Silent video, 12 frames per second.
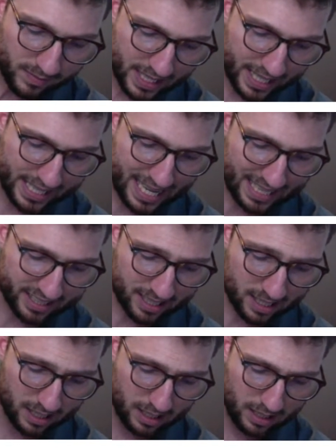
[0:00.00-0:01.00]
an
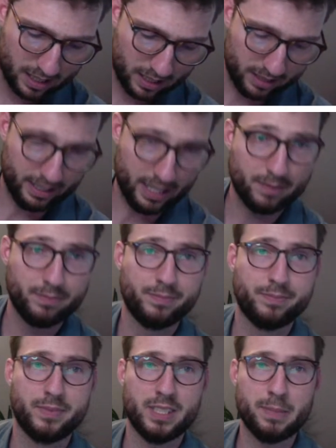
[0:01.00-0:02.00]
answer, right?
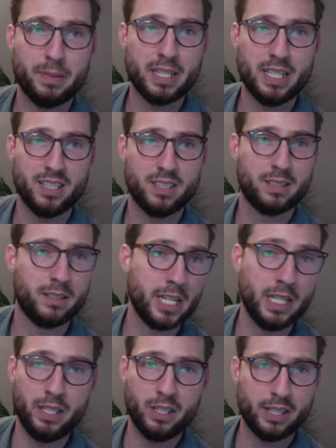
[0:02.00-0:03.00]
Just because you
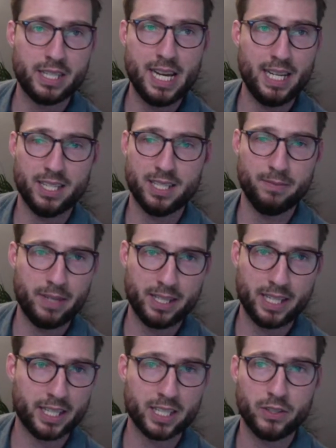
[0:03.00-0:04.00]
don't owe the debt doesn't mean
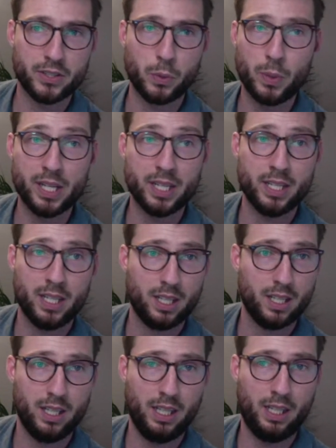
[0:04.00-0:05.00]
that you're going to win,
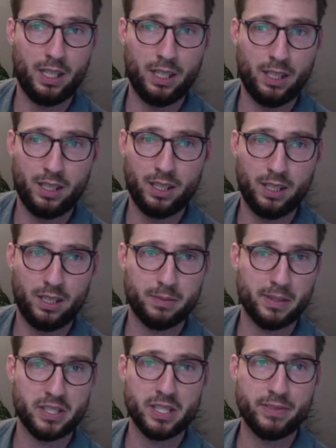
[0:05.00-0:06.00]

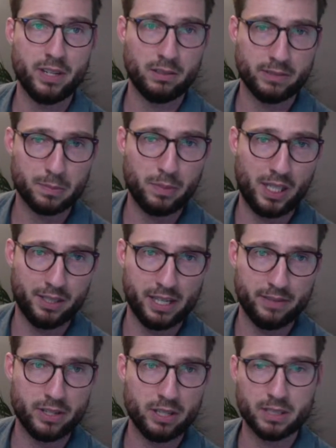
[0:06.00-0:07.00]
especially if you don't respond, right?
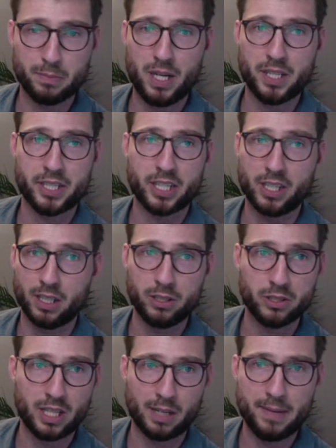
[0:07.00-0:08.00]
If you don't respond, you're going to
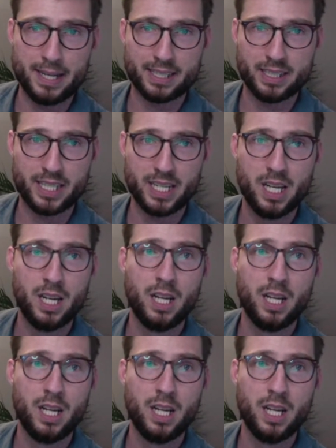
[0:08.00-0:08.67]
lose automatically.